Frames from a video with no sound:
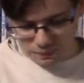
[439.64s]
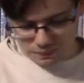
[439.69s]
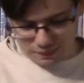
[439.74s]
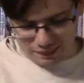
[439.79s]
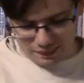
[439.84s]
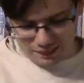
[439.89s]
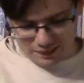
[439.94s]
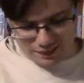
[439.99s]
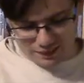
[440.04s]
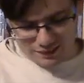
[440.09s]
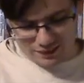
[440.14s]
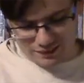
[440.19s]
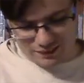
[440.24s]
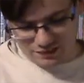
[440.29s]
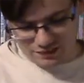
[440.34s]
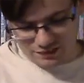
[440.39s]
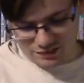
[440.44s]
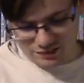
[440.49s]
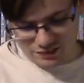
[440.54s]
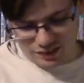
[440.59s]

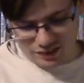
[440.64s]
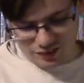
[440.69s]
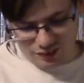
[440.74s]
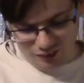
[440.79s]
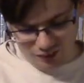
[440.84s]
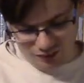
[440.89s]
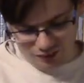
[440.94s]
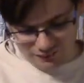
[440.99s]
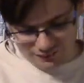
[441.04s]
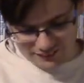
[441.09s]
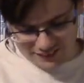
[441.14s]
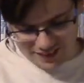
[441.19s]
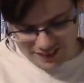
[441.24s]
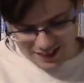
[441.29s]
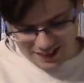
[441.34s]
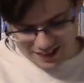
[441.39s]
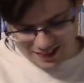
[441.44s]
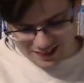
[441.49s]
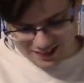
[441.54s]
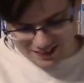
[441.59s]
And duty calls
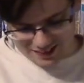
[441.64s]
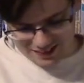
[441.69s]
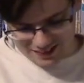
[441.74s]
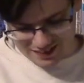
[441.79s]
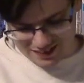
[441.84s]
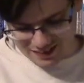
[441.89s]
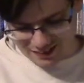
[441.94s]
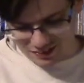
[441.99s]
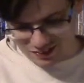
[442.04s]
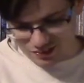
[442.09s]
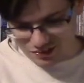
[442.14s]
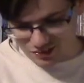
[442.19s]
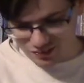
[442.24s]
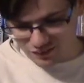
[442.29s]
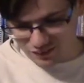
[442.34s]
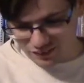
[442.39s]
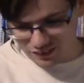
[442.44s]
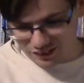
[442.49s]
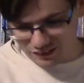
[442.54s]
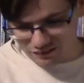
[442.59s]
as the
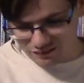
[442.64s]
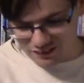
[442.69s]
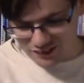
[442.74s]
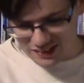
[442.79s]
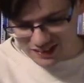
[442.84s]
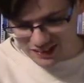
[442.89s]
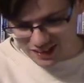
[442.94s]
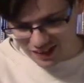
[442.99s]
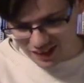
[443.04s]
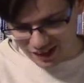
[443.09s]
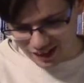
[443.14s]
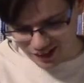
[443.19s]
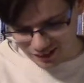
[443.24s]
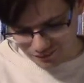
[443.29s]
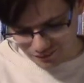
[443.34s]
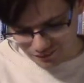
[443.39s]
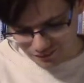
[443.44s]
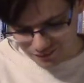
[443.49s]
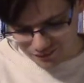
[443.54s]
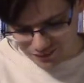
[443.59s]
new
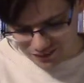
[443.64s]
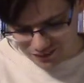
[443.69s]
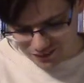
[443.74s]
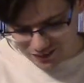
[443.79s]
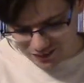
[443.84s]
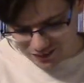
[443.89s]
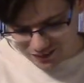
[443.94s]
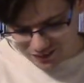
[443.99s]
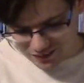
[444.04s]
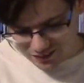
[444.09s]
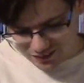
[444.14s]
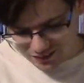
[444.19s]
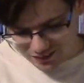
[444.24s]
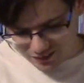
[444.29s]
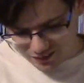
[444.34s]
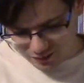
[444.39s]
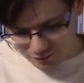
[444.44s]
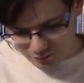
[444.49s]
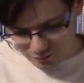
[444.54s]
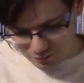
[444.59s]
investigator,
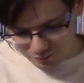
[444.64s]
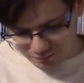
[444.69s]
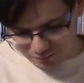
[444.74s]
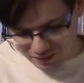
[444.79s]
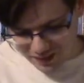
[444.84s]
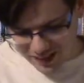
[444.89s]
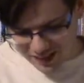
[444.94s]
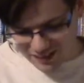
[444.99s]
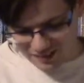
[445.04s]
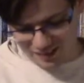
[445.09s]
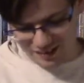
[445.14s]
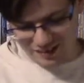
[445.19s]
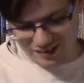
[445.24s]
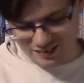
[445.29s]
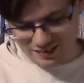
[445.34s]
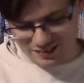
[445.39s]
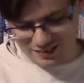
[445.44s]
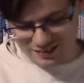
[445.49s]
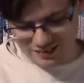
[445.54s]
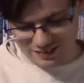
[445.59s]

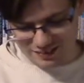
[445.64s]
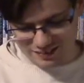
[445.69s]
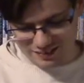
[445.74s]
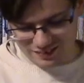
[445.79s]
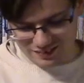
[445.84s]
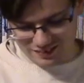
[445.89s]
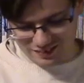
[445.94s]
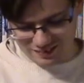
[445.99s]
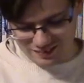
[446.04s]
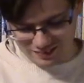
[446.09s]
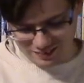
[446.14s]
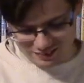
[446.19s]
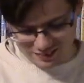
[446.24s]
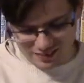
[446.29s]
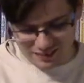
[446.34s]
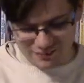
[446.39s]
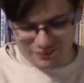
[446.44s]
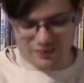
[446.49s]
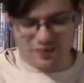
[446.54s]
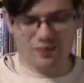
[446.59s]
Patty,
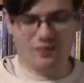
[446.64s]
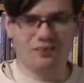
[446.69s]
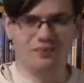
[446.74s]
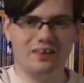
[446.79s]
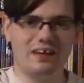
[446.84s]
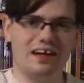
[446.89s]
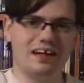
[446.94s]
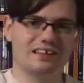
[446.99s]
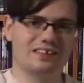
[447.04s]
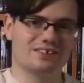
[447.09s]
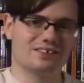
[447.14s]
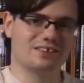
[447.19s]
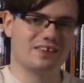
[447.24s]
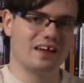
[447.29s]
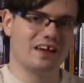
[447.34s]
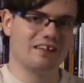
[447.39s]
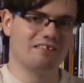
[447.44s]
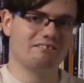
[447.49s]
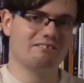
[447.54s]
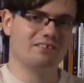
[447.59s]
there we go, that's her
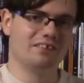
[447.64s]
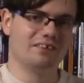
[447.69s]
name,